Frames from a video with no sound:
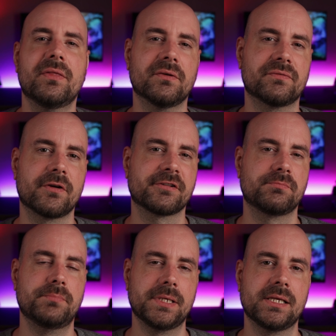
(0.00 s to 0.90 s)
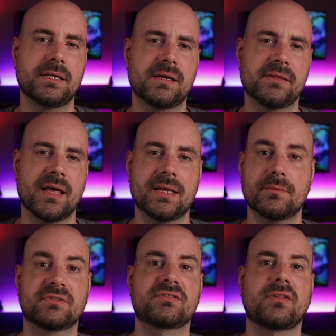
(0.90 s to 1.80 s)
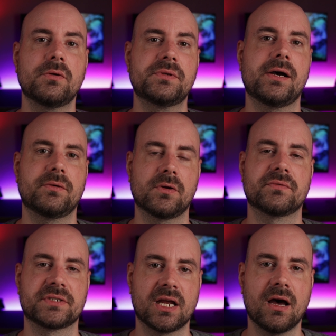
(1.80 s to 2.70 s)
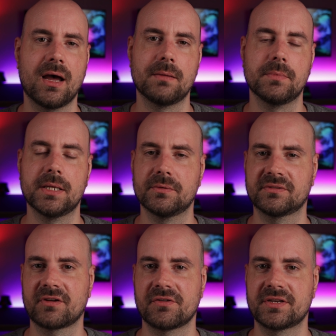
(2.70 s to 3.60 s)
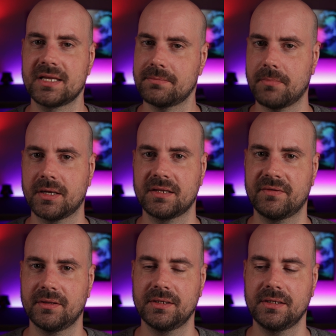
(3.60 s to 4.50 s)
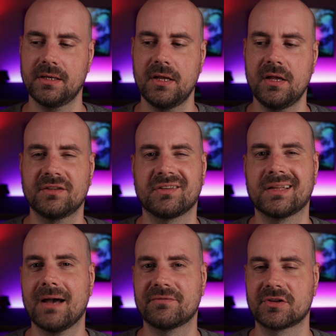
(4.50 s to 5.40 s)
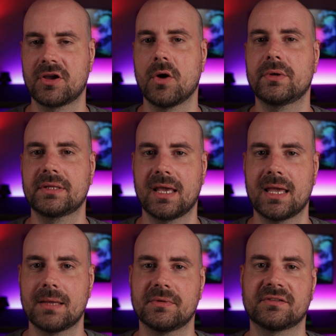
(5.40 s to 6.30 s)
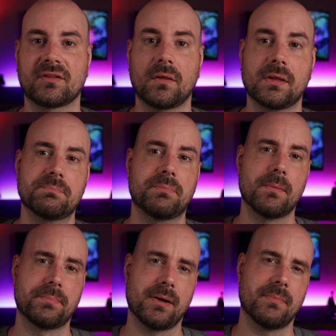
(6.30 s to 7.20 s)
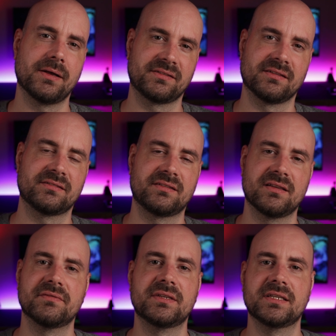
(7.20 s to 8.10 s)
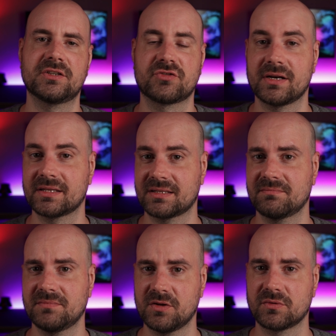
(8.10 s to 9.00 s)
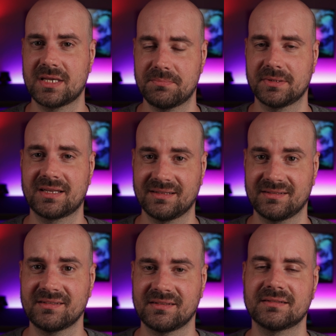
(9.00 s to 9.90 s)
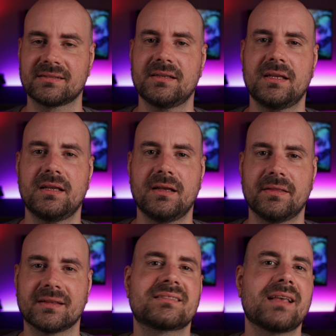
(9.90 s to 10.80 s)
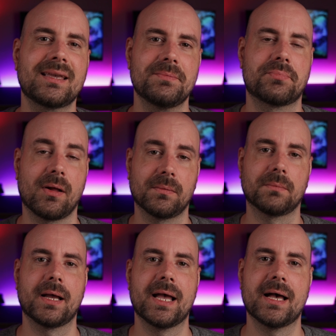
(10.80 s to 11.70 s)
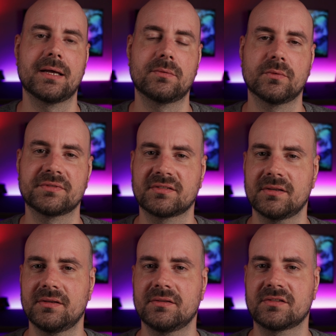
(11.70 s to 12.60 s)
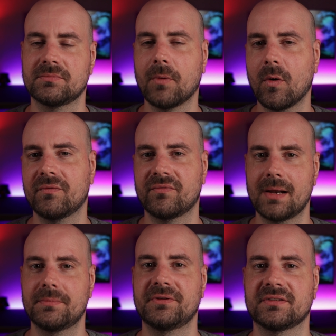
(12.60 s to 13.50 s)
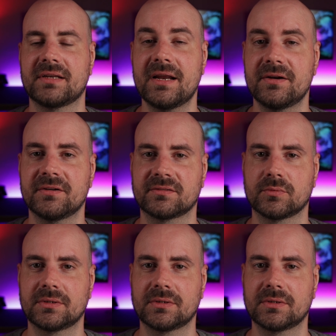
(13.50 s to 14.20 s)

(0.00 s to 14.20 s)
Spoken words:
The first being that it would slow down over time and it would start to get muddy feeling. So I'd have to go in game and slowly bump up my sensitivity to try to, keep it consistent. The second problem I had was small fibers and hairs